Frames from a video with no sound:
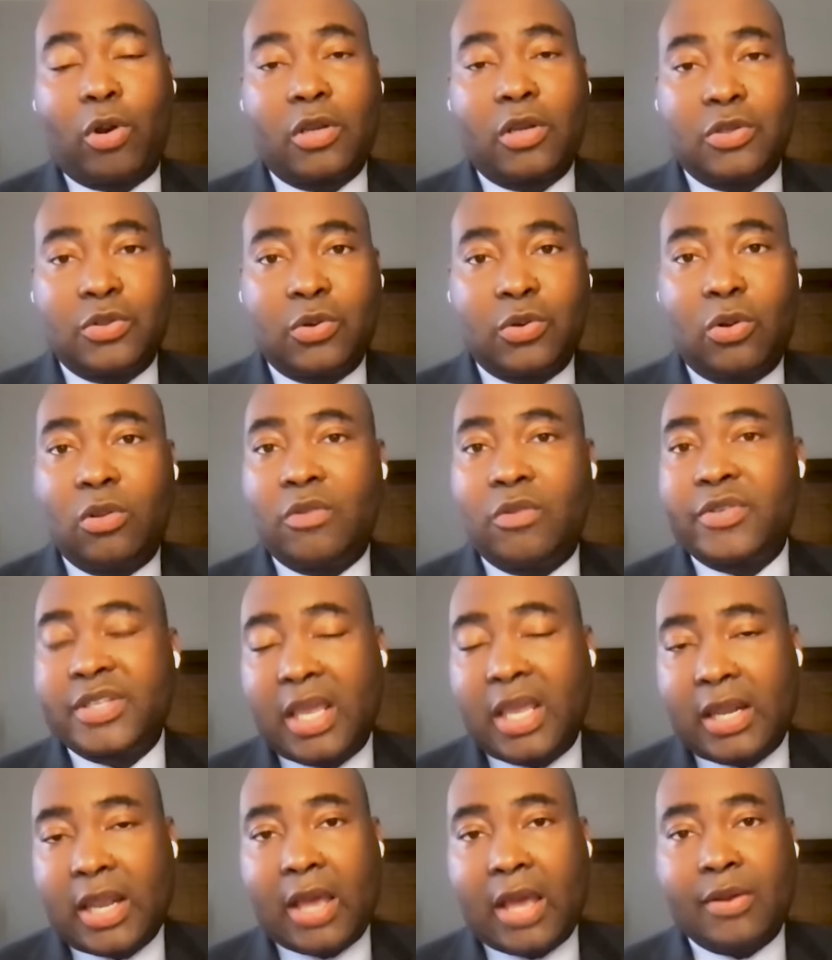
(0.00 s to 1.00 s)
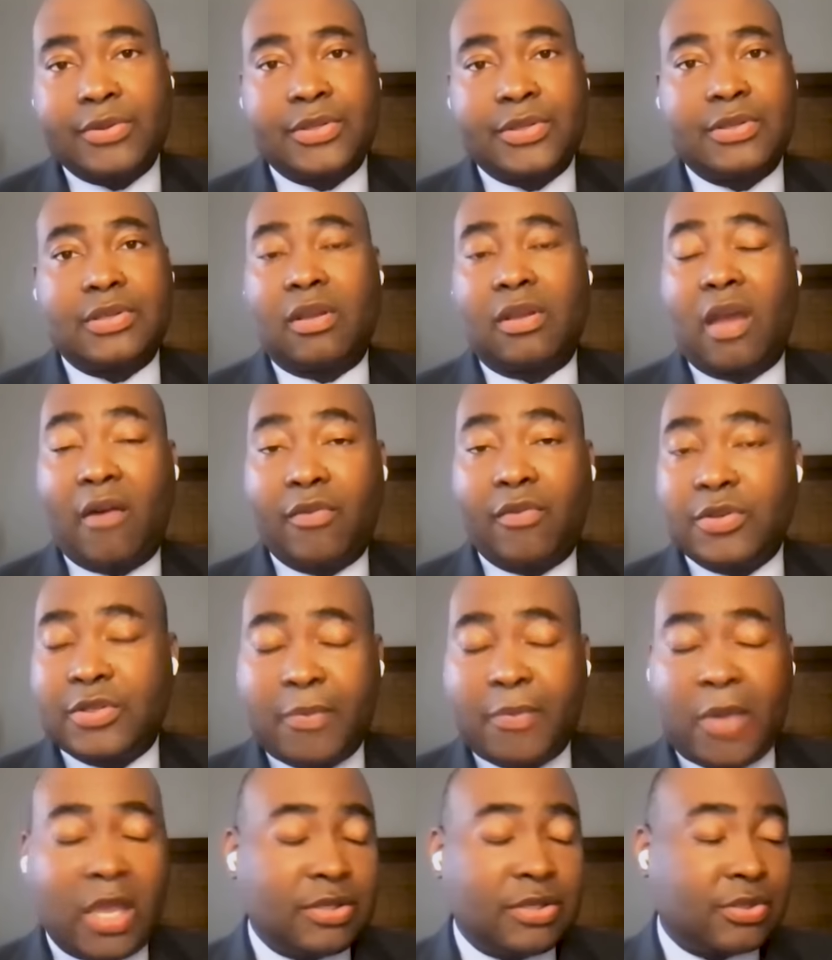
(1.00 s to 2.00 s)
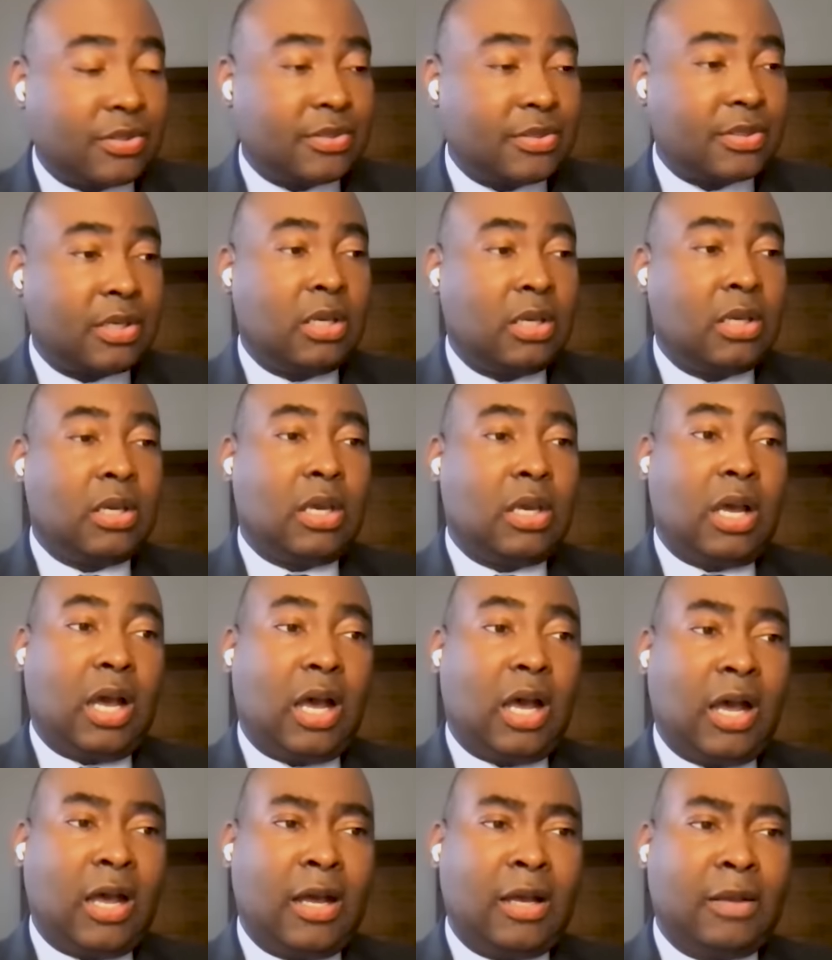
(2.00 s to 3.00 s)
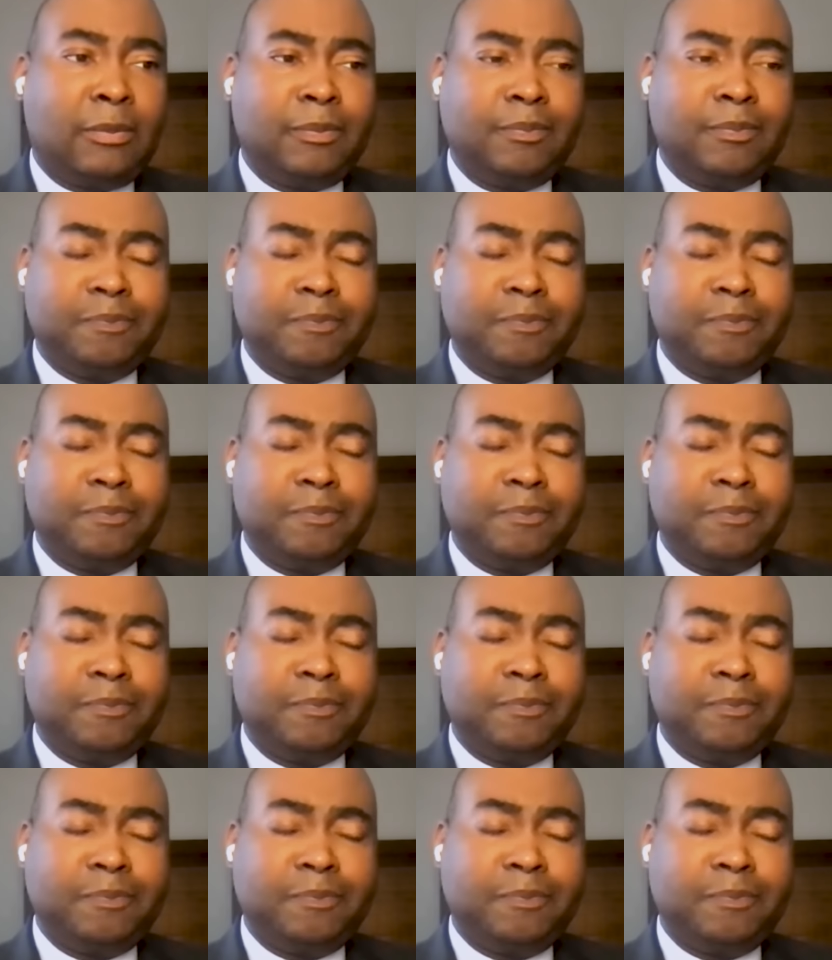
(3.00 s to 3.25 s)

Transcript: control of state houses and governors' mansions, uh,